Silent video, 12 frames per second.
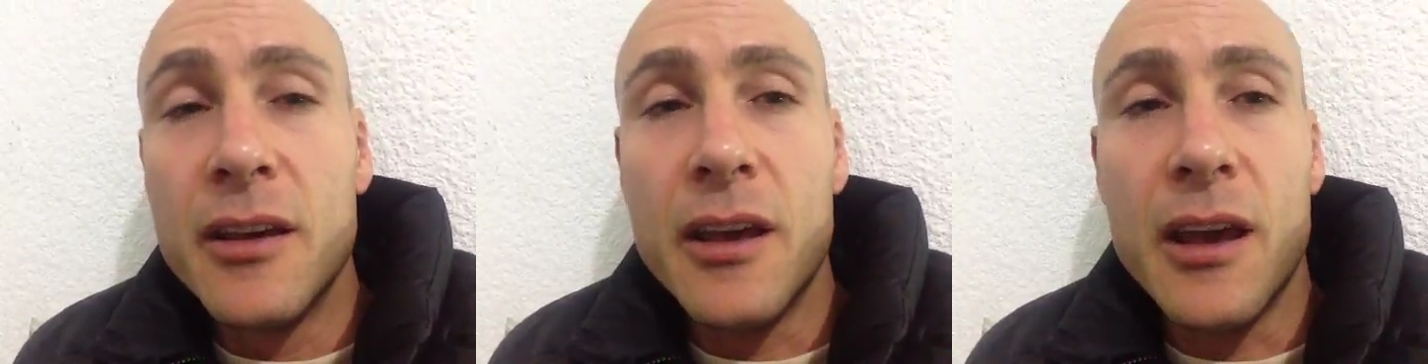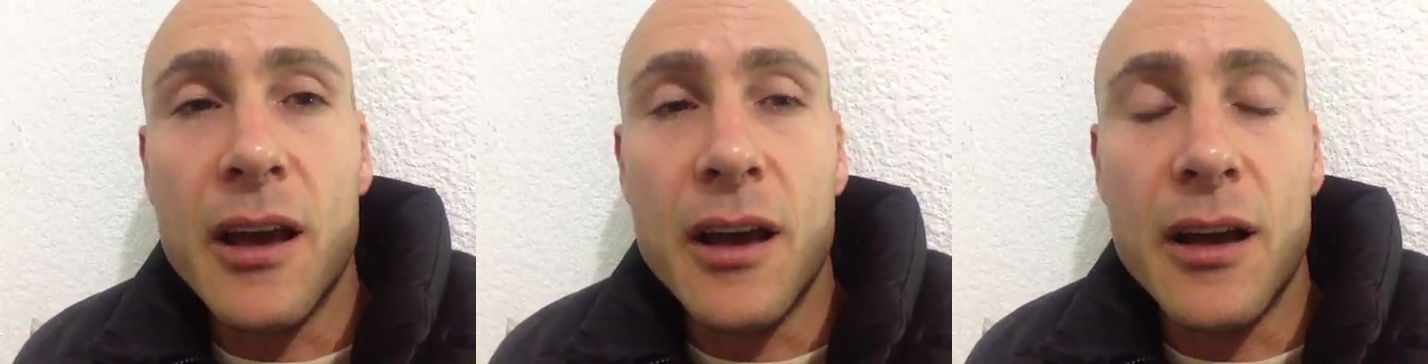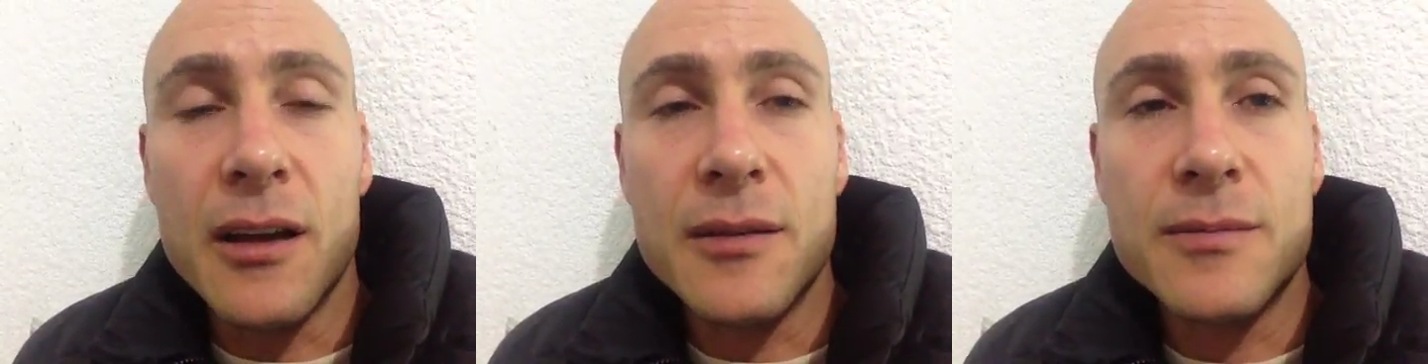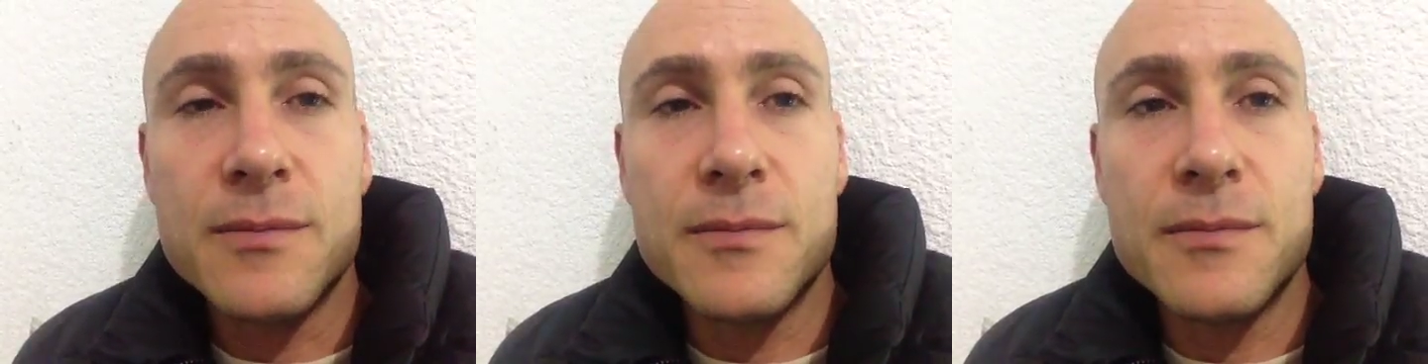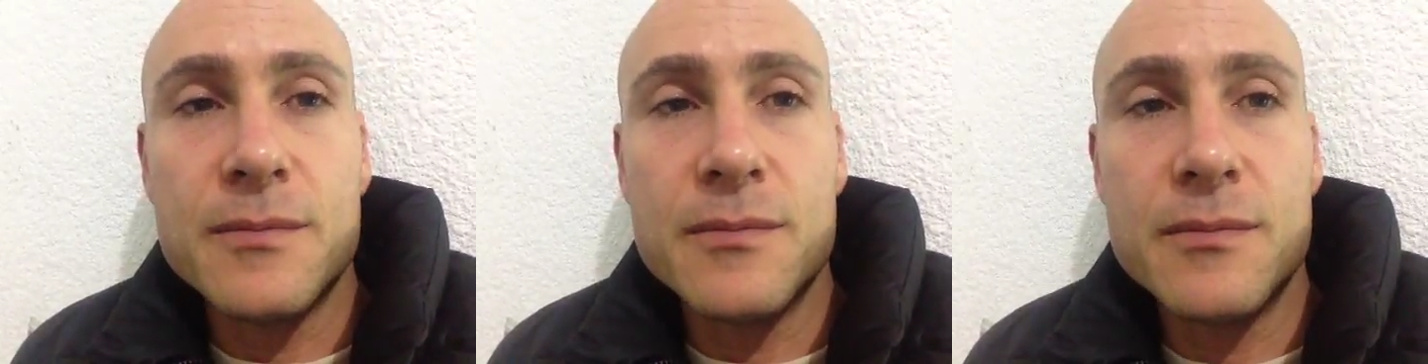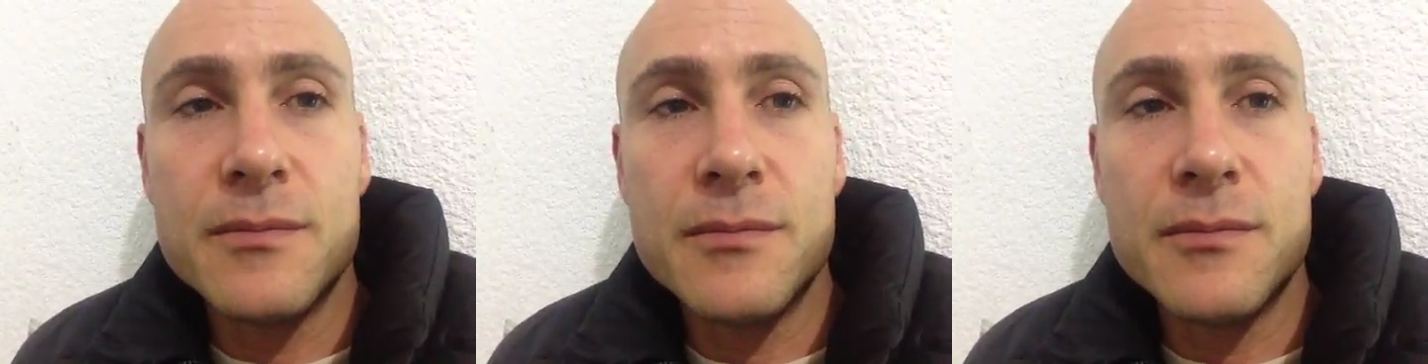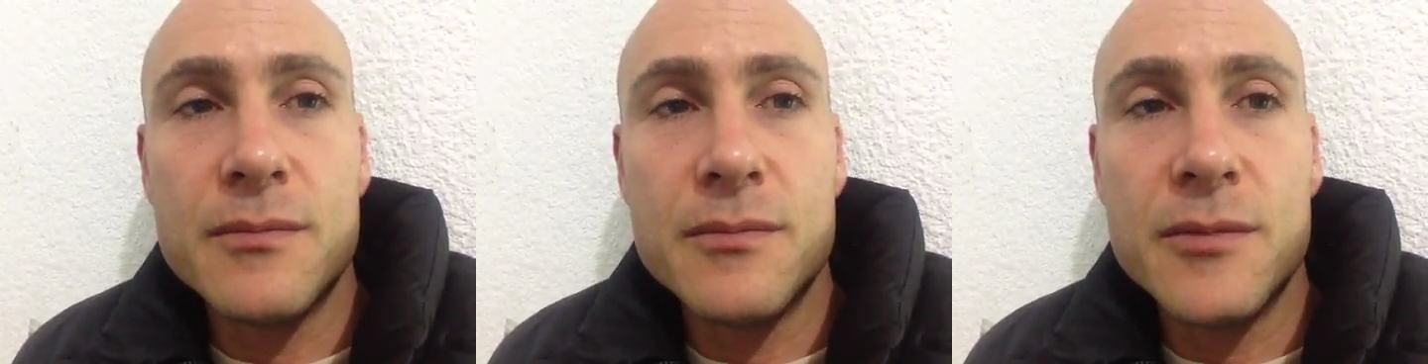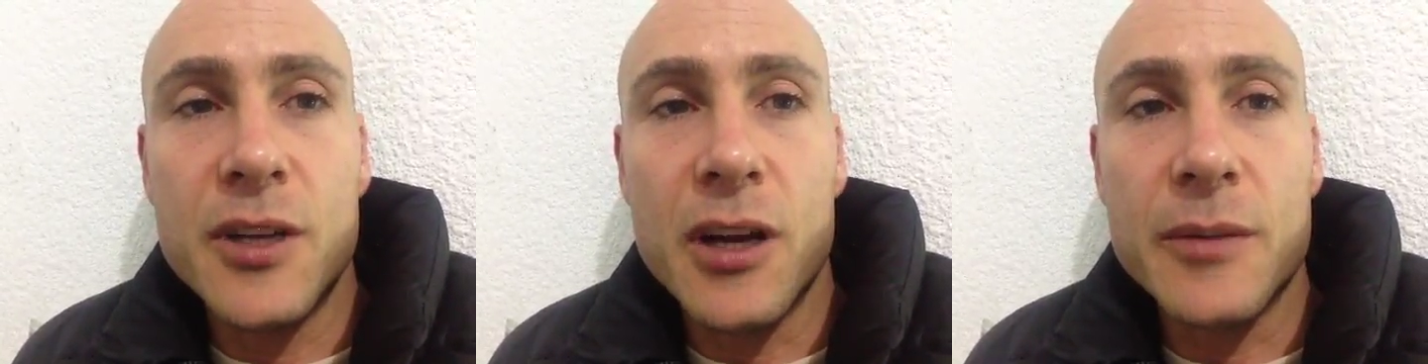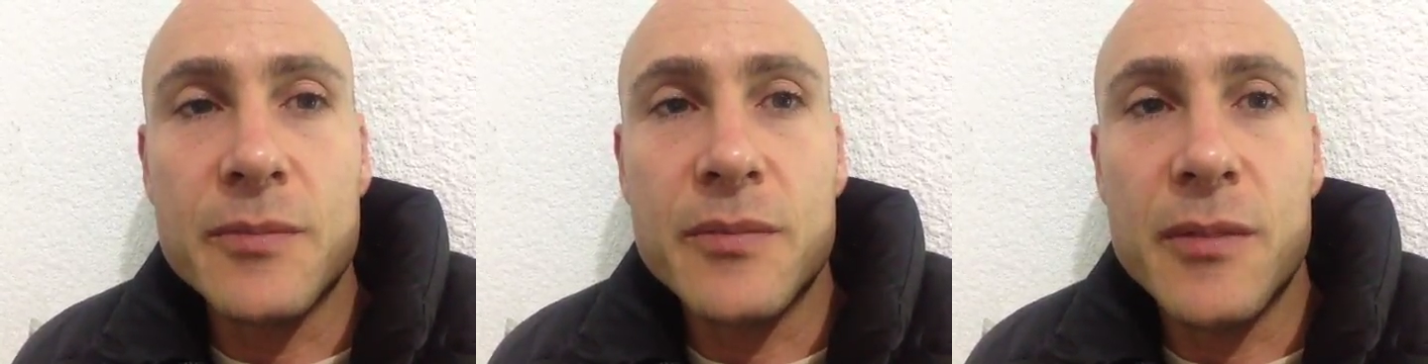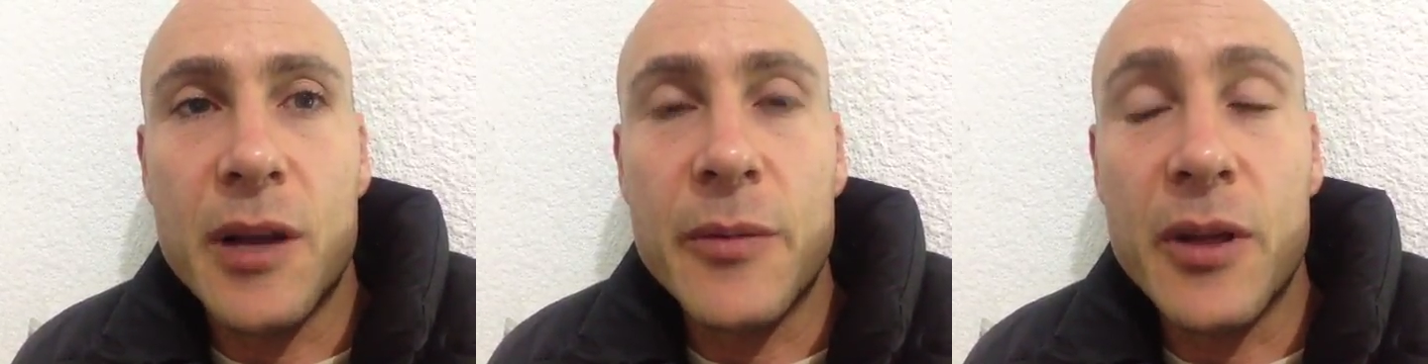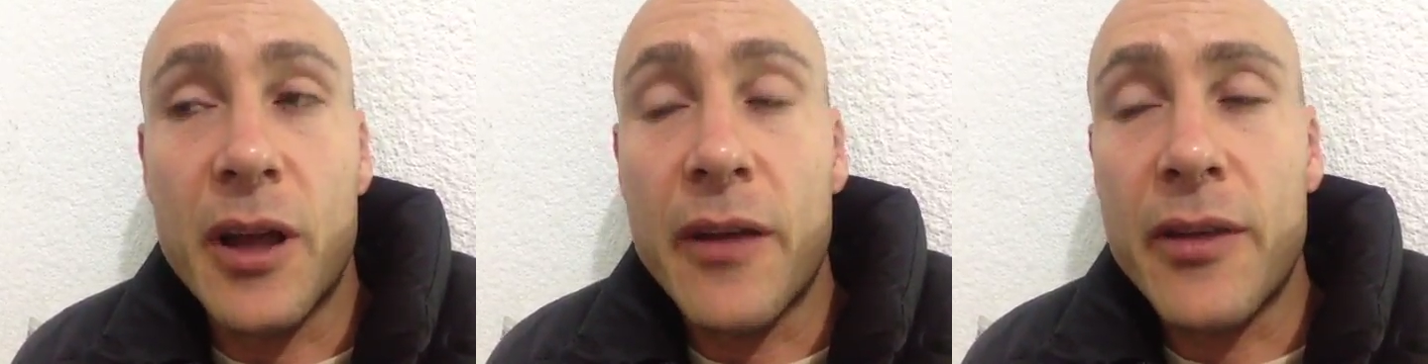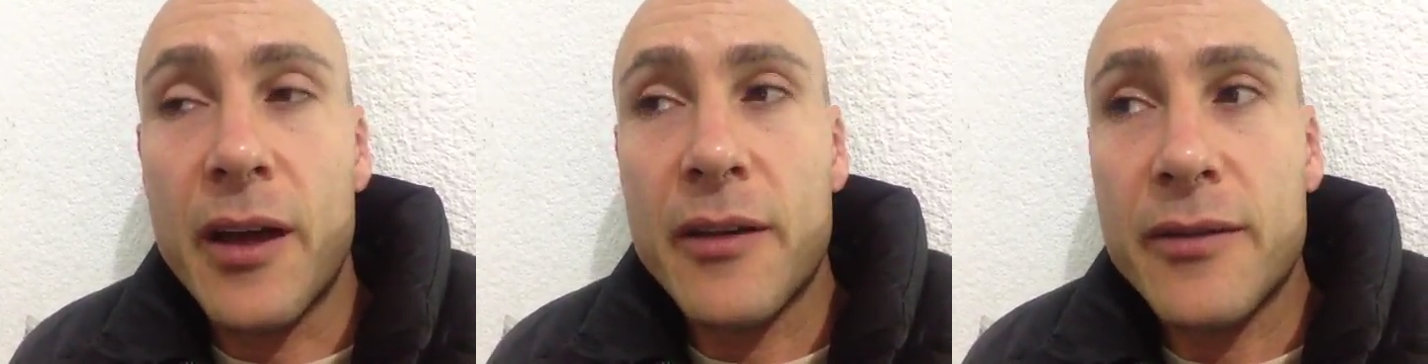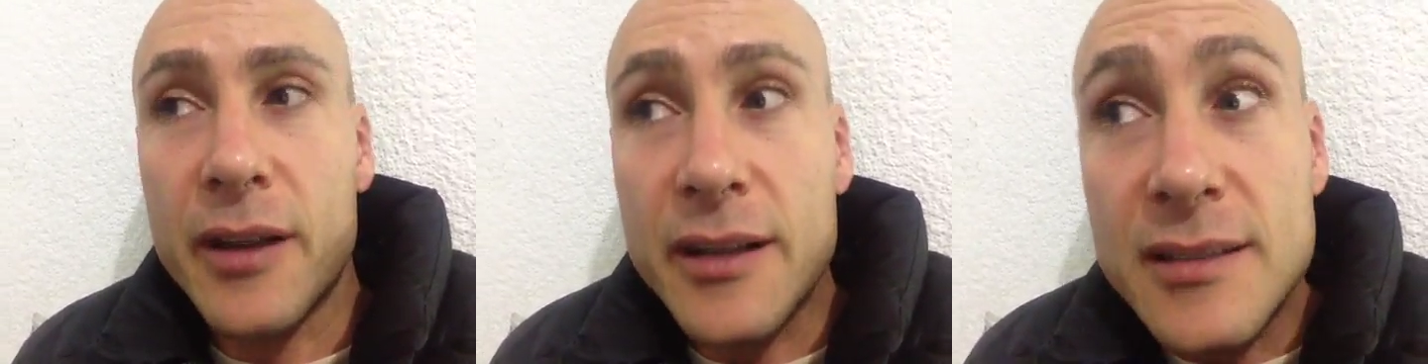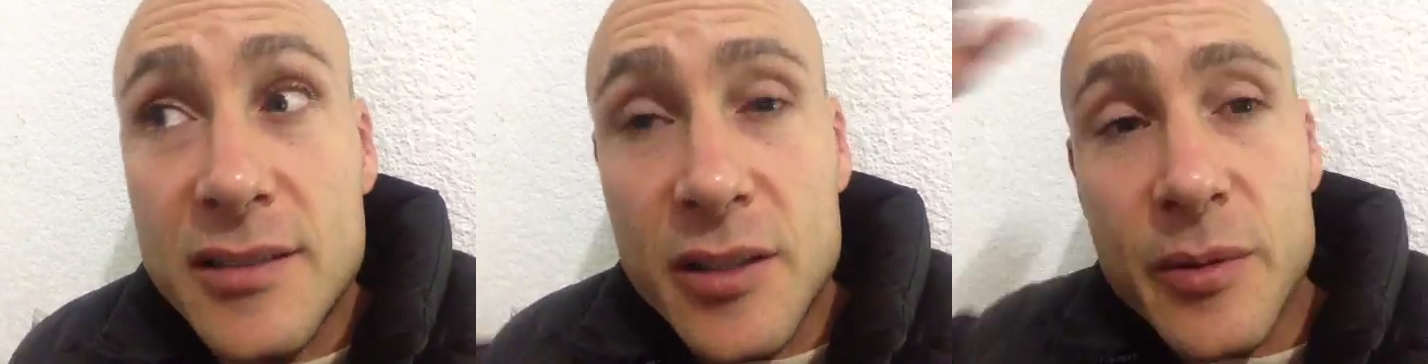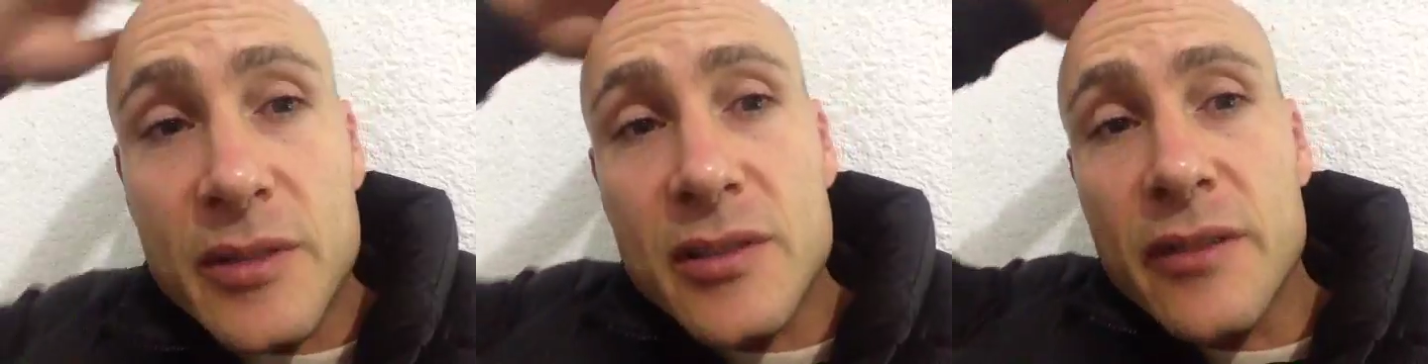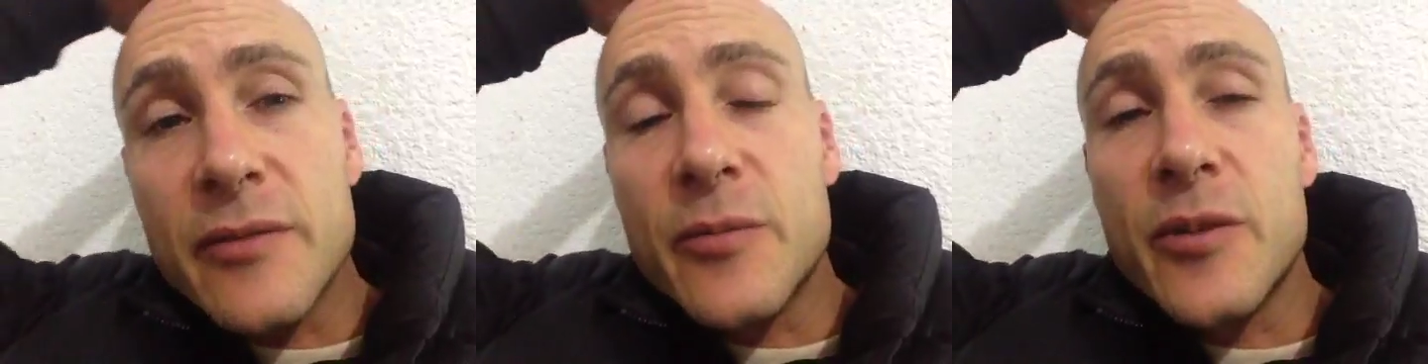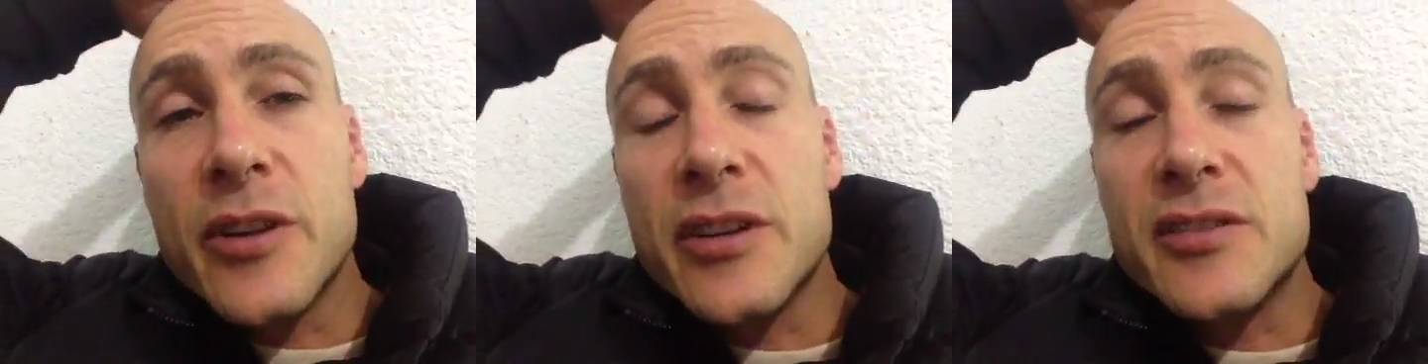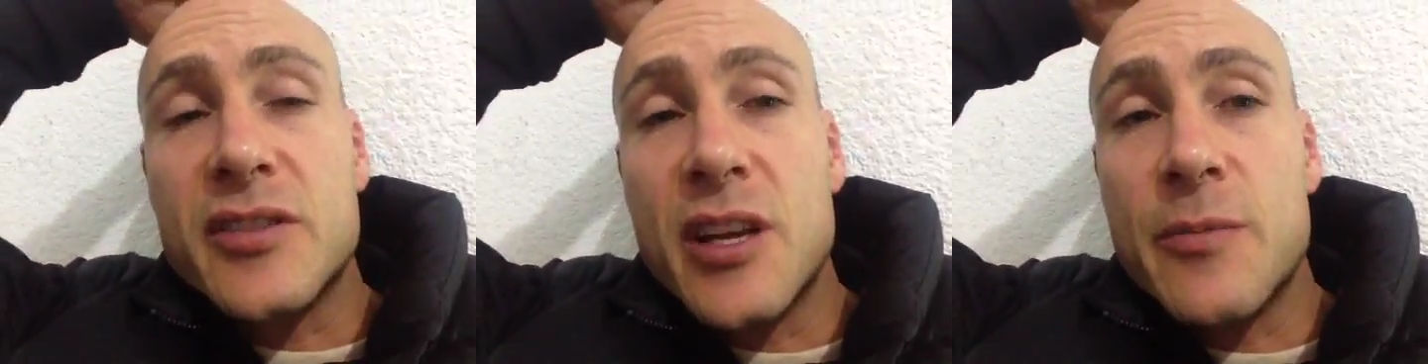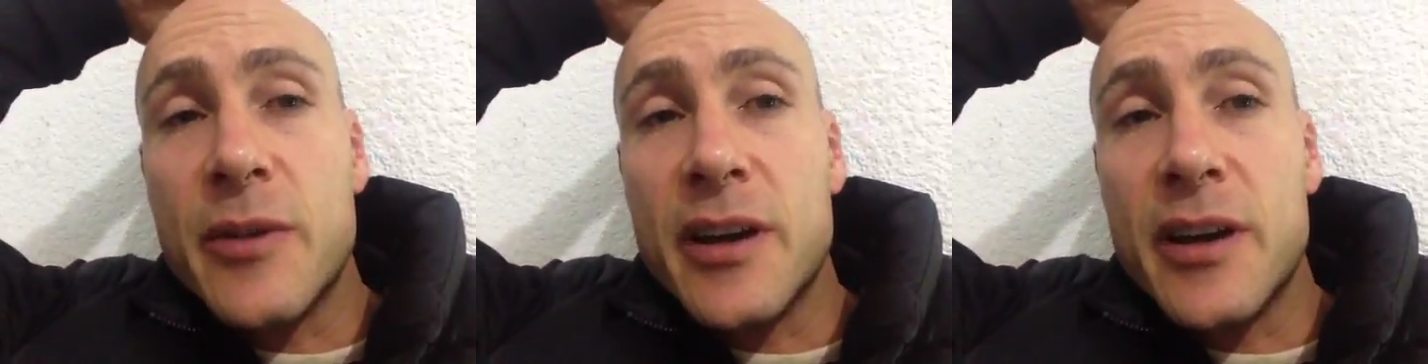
I consider myself in pretty good shape.